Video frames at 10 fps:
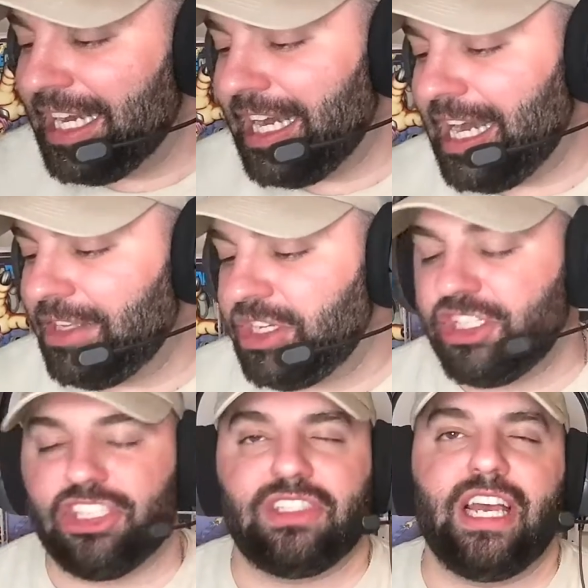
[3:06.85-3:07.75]
You
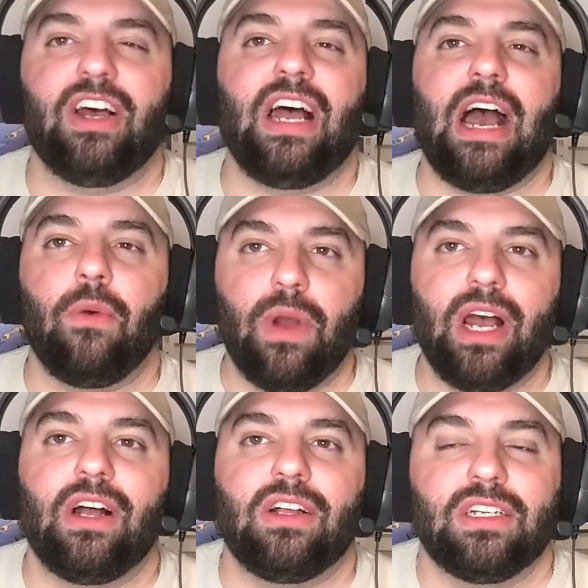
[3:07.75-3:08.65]
can just tell how
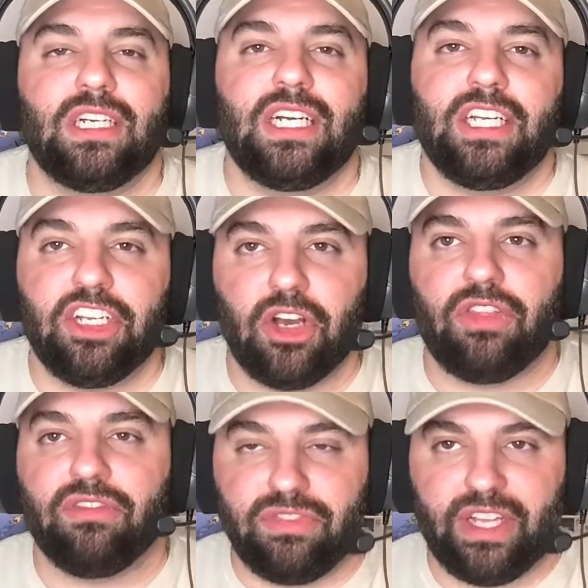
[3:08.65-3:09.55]
well, you
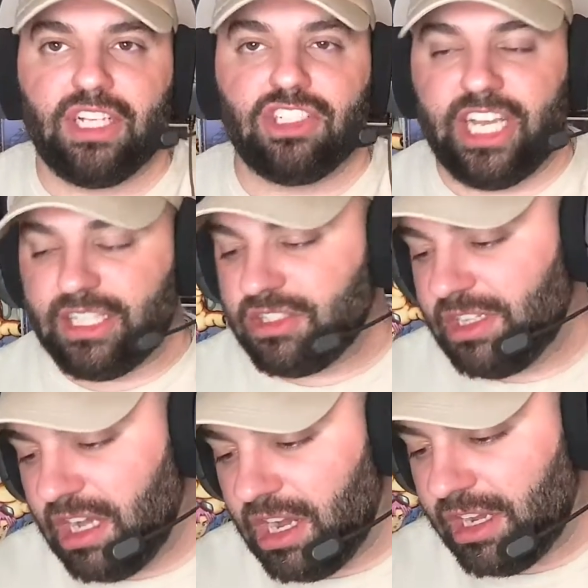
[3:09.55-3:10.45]
know, the village gets
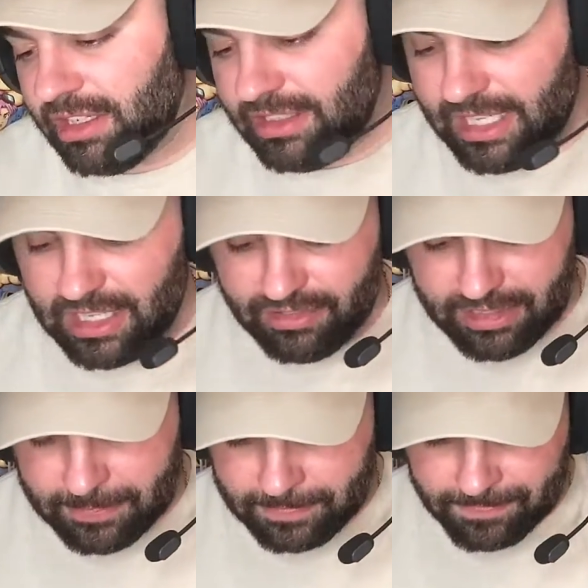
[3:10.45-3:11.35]
along. I
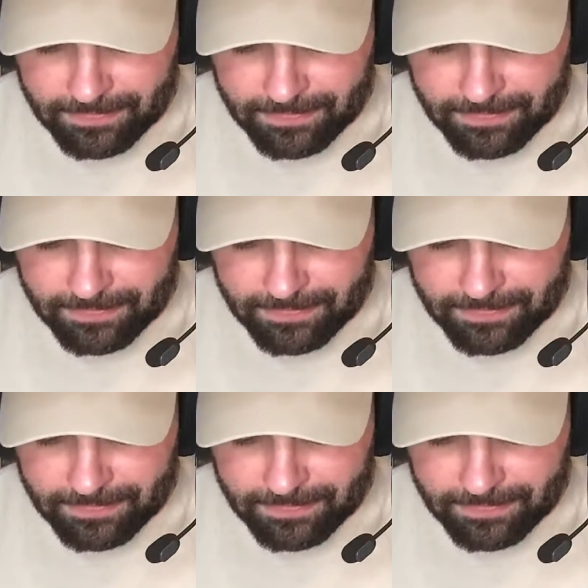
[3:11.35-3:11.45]
love it.